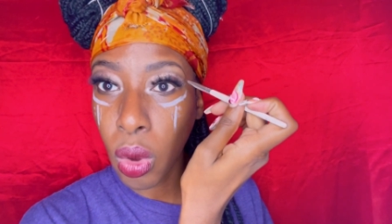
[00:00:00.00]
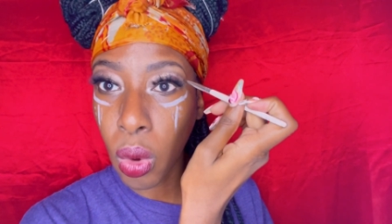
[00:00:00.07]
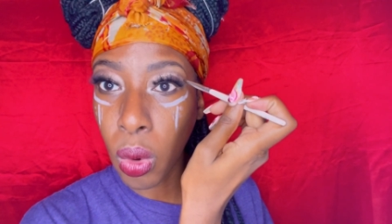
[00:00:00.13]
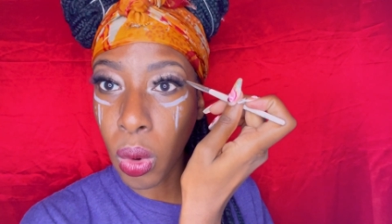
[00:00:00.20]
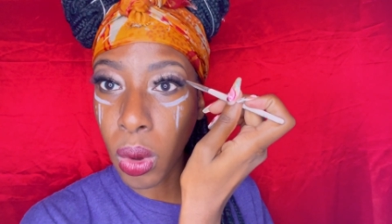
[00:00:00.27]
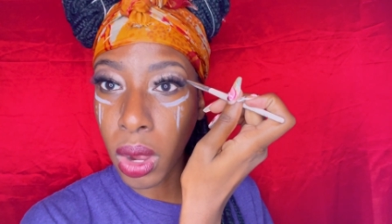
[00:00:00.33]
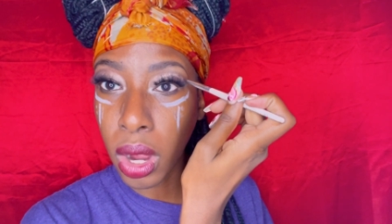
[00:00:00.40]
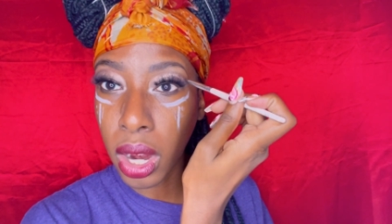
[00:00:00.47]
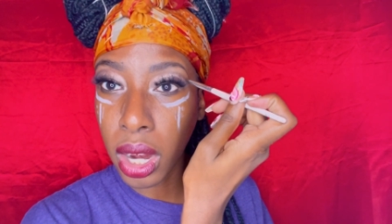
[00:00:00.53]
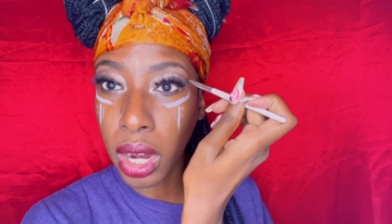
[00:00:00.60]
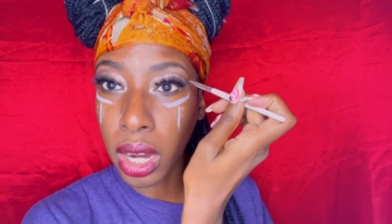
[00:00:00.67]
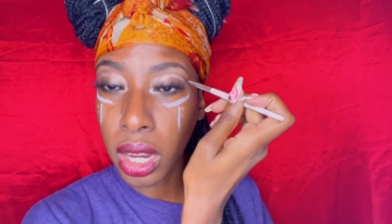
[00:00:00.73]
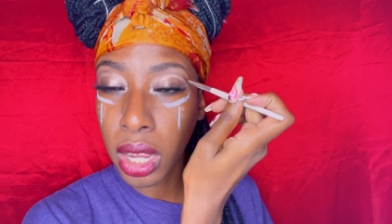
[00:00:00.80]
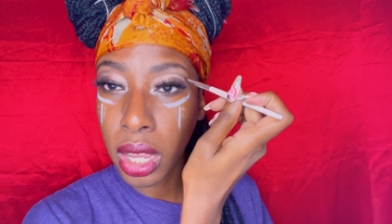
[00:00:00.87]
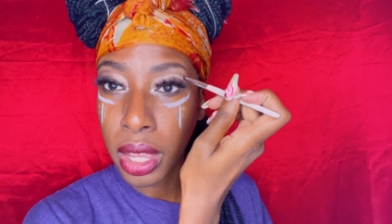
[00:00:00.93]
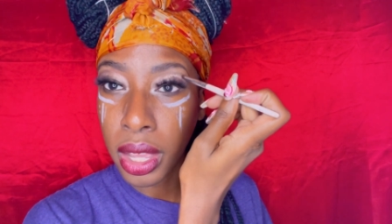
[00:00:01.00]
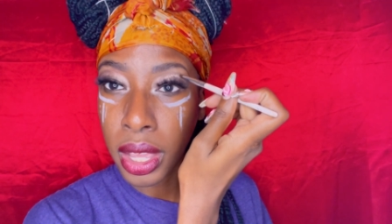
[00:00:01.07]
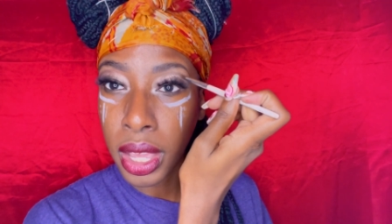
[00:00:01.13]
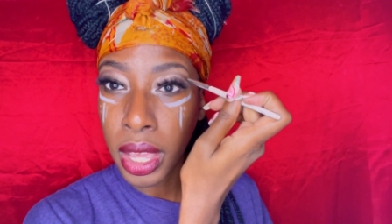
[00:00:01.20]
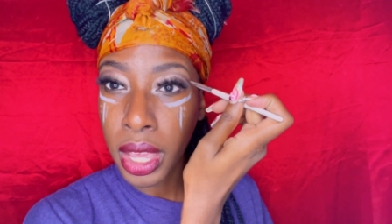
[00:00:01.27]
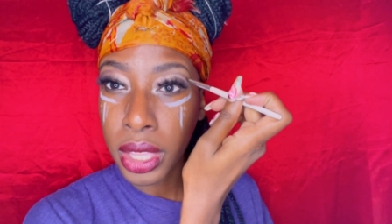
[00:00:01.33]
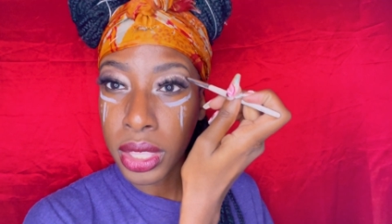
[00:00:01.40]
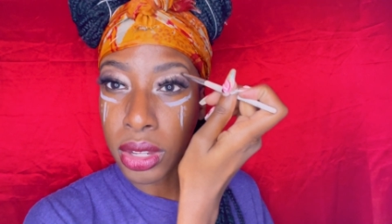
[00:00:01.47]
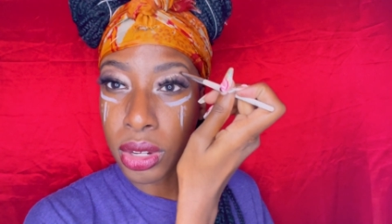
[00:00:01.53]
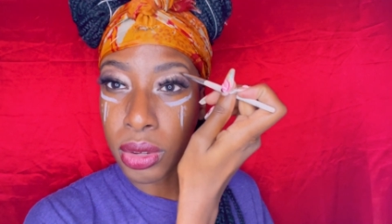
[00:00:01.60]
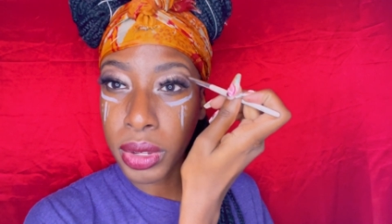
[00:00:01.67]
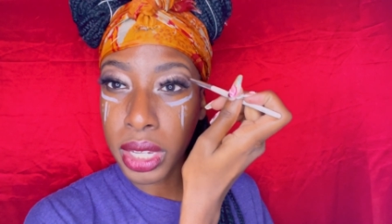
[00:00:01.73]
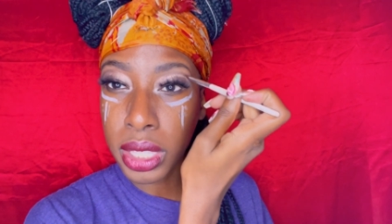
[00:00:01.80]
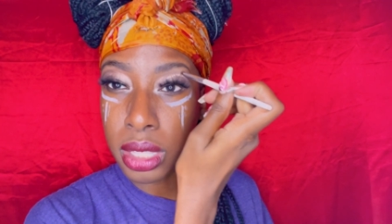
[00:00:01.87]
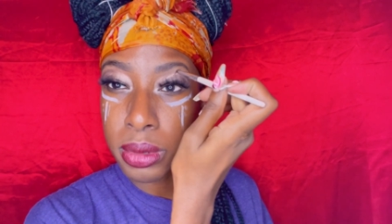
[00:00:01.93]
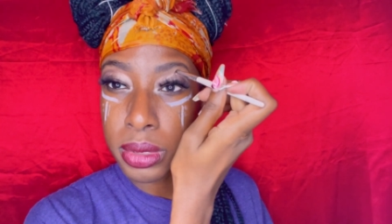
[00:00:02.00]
or they're